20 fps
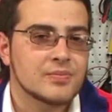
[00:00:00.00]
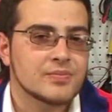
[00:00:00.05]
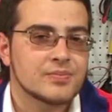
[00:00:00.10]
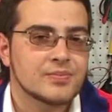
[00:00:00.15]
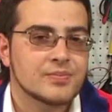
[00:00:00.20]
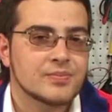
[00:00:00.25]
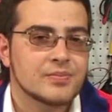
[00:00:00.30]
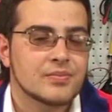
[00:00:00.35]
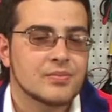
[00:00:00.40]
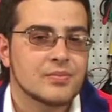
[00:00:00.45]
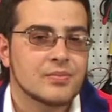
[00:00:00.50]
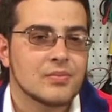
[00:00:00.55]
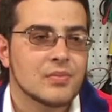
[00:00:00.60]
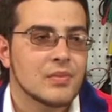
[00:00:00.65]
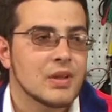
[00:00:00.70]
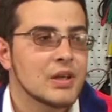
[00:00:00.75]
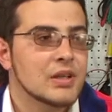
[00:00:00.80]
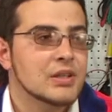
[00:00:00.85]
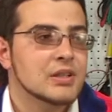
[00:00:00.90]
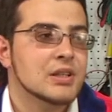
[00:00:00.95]
The IP
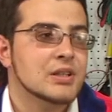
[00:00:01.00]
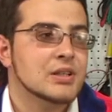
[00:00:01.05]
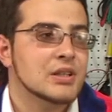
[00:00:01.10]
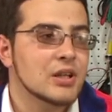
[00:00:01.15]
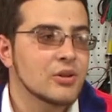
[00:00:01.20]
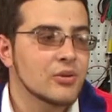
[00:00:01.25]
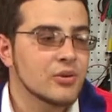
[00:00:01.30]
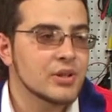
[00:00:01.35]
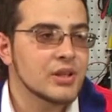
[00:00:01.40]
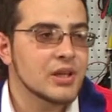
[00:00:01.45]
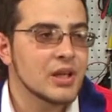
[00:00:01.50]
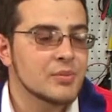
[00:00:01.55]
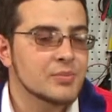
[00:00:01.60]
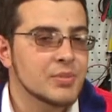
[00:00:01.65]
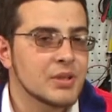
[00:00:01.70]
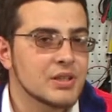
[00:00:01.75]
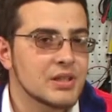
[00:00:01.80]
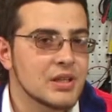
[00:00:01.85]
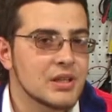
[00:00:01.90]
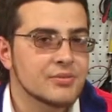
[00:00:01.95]
telephony technology,
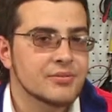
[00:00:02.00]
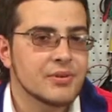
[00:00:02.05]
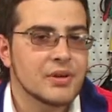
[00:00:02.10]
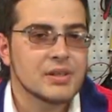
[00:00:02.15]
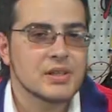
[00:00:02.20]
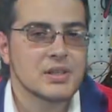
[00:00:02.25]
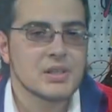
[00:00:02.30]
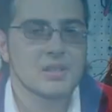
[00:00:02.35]
often called